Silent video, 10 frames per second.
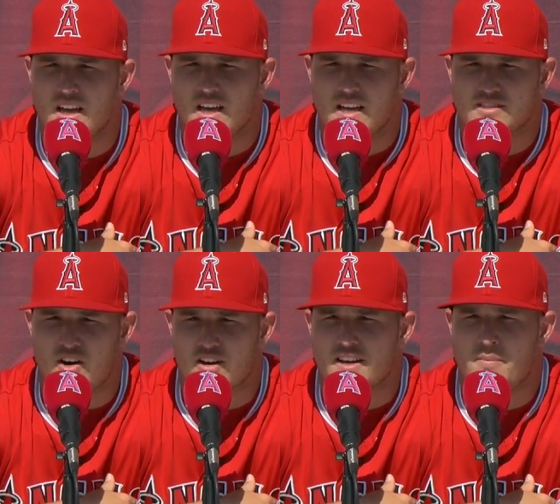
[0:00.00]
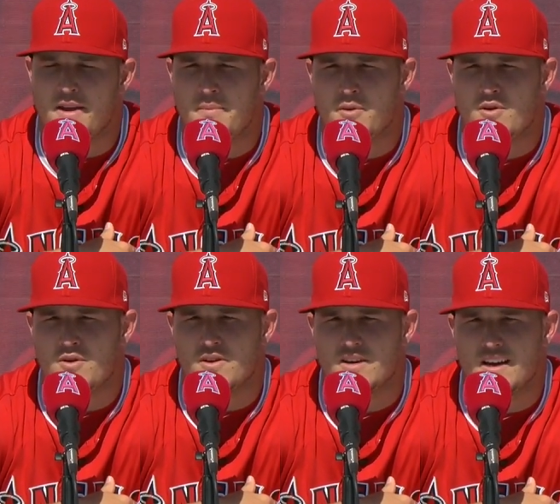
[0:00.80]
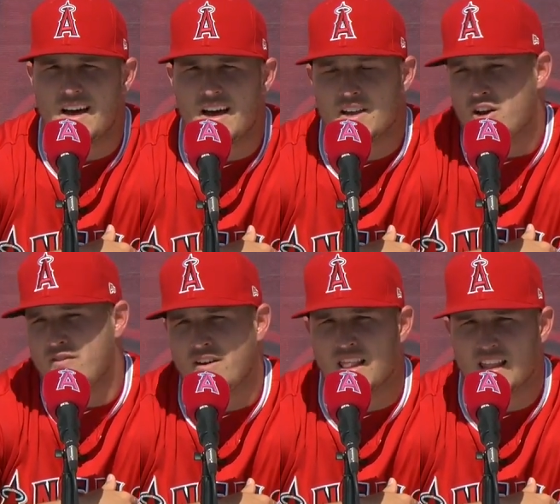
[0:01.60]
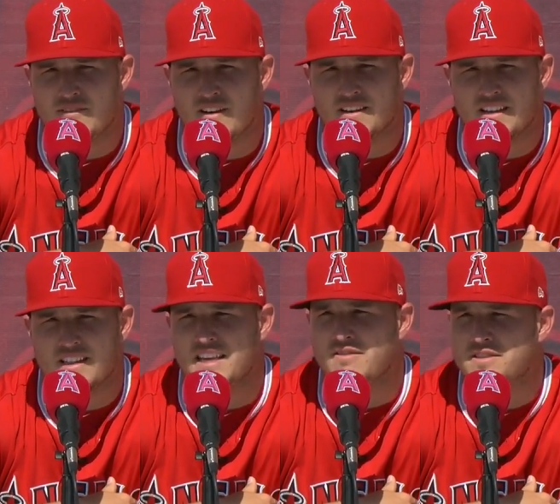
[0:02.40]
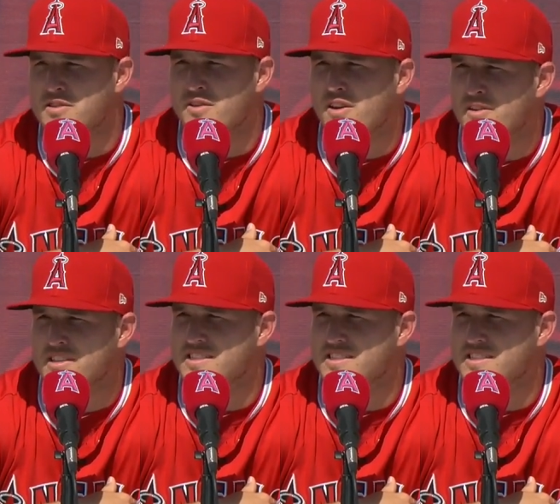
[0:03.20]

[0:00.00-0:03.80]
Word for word: talking to people, uh, you know, if I if I did leave in two years, you